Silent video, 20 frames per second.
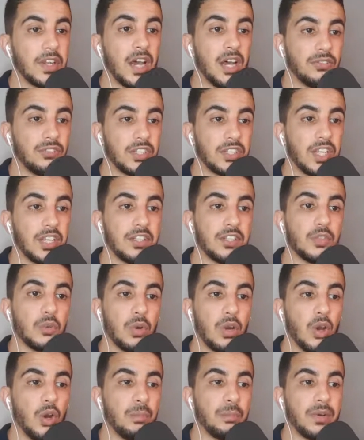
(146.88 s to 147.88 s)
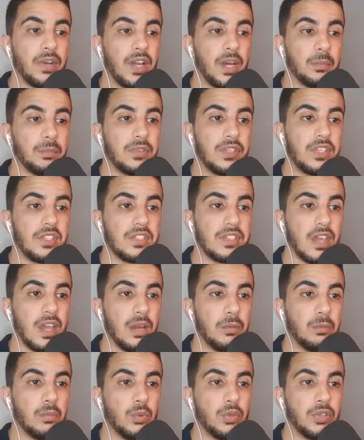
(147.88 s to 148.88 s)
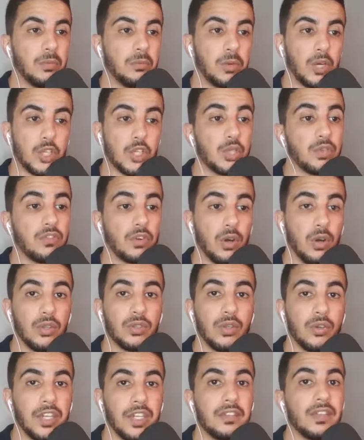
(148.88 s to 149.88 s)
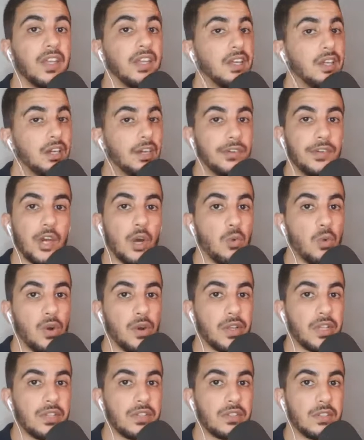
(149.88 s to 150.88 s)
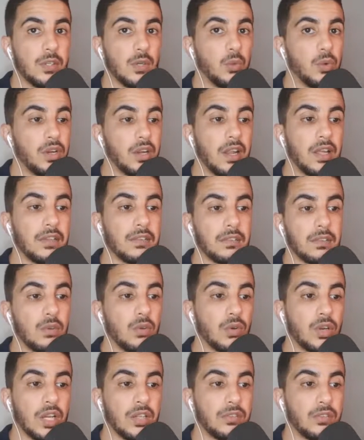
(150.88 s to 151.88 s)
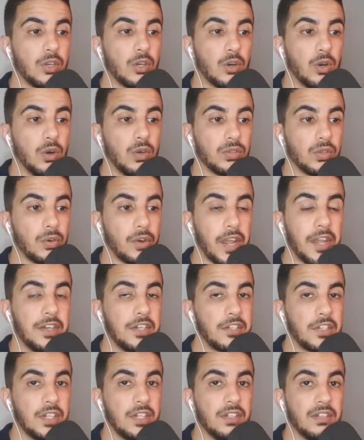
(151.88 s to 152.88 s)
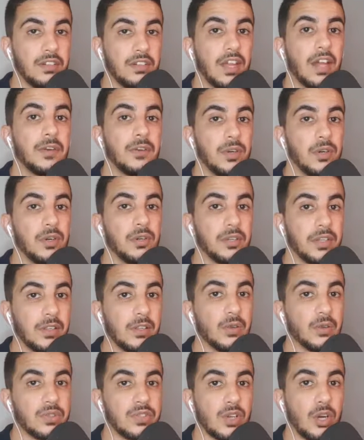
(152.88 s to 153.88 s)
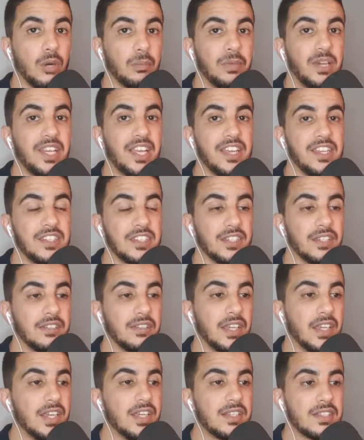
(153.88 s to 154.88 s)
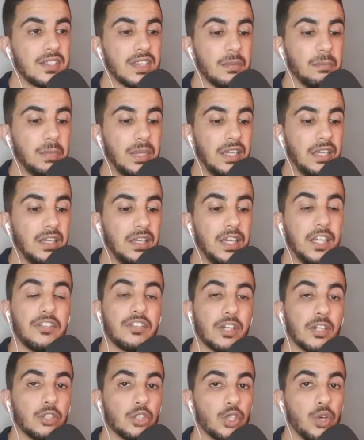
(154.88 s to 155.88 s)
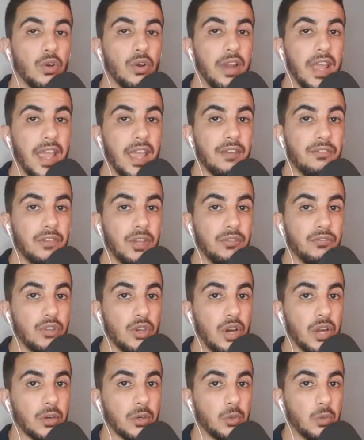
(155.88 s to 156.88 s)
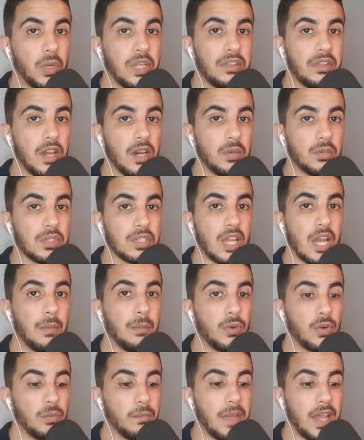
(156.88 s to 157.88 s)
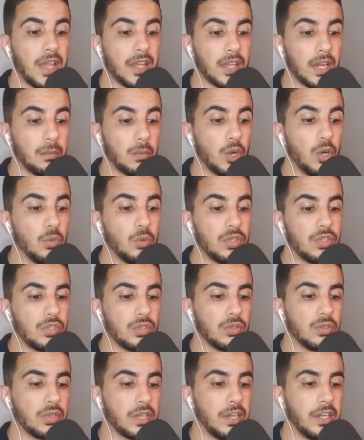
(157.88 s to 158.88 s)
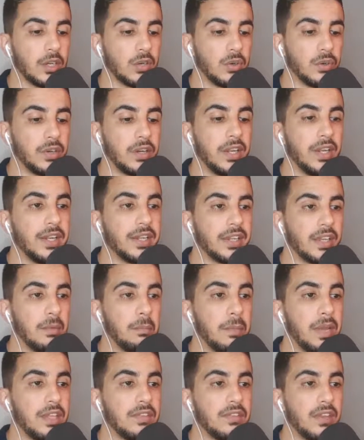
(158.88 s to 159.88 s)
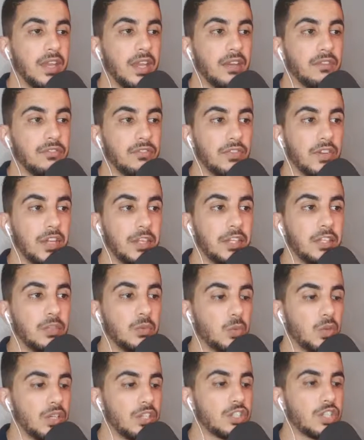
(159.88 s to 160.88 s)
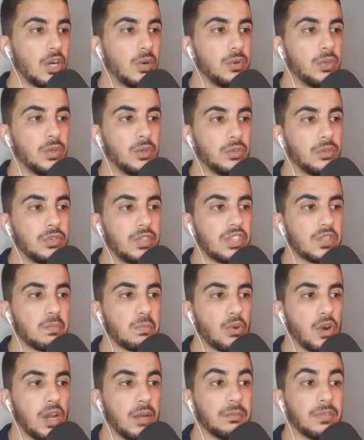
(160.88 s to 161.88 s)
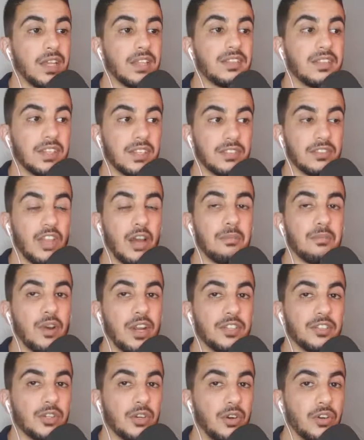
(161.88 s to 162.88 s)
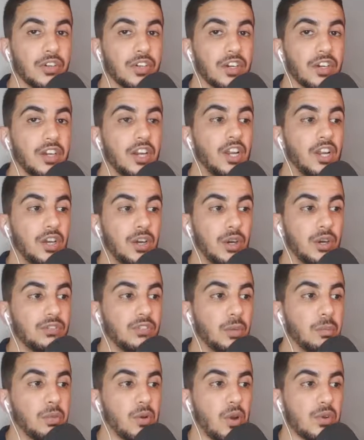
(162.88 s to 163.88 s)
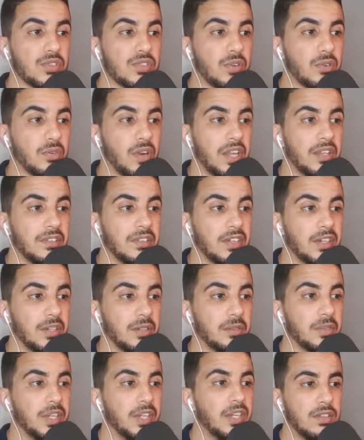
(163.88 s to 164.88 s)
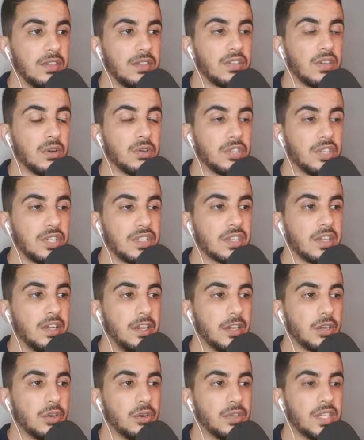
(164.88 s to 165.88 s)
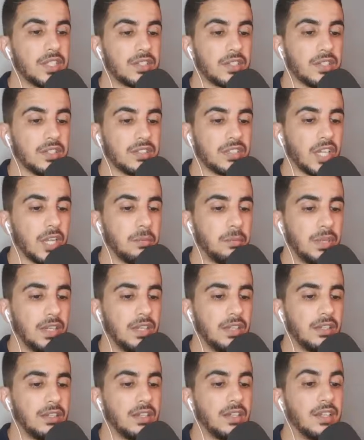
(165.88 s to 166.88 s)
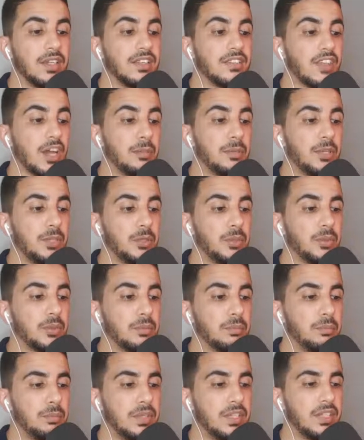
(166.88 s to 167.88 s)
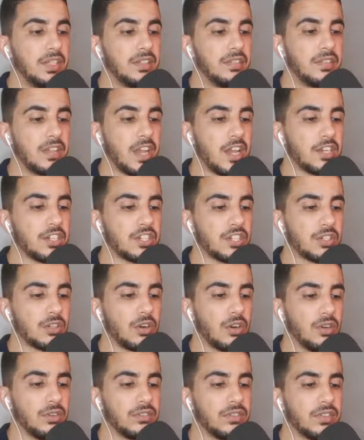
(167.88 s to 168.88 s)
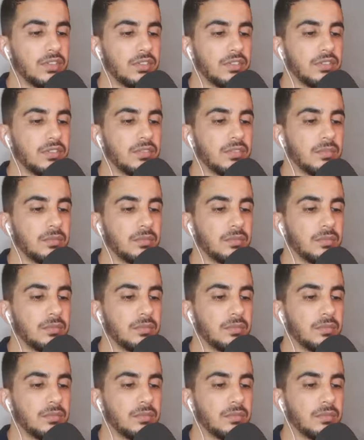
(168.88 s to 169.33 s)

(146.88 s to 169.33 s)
after that it will open up this tab with a bunch of code on it and no worries you will not look at the code or anything. I know it looks complicated Simply hit Control F if you are on Windows, I'm on a Mac, I'm going to click on Command F and it will show you this prompt at the top right corner of the browser right now. So just click on it and type in wp-content.